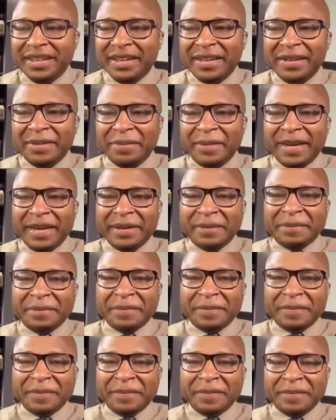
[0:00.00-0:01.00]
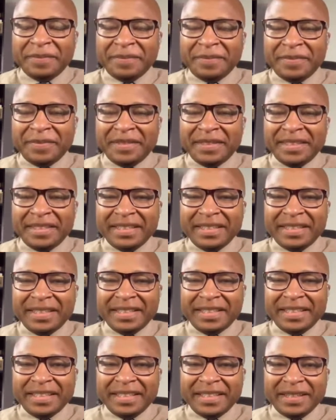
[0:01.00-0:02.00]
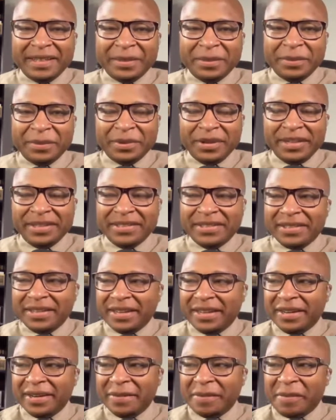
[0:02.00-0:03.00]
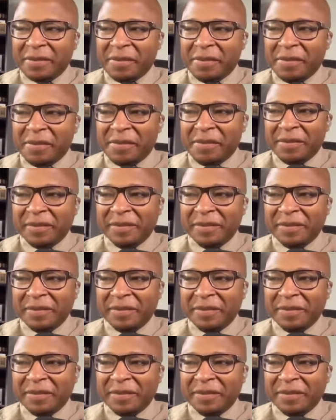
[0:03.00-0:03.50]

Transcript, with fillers: Amen. God bless you and my family. Praise God. Day.